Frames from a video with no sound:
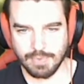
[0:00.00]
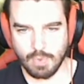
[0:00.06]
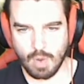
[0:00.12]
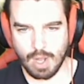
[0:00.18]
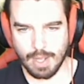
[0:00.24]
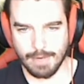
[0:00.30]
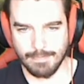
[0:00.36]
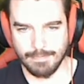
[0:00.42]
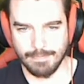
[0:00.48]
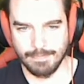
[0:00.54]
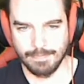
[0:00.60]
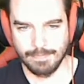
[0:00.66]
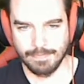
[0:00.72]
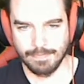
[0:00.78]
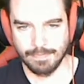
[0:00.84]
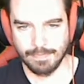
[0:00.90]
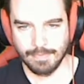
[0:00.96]
one.
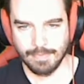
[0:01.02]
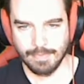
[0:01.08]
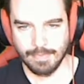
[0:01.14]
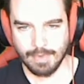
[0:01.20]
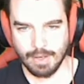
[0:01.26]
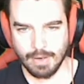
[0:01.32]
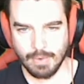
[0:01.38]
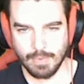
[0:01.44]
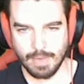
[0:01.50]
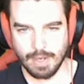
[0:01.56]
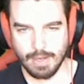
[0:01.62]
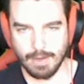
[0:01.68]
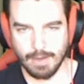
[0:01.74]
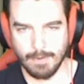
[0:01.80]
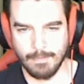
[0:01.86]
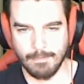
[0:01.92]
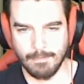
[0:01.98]
Here we
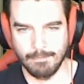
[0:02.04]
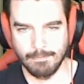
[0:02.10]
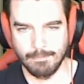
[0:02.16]
go.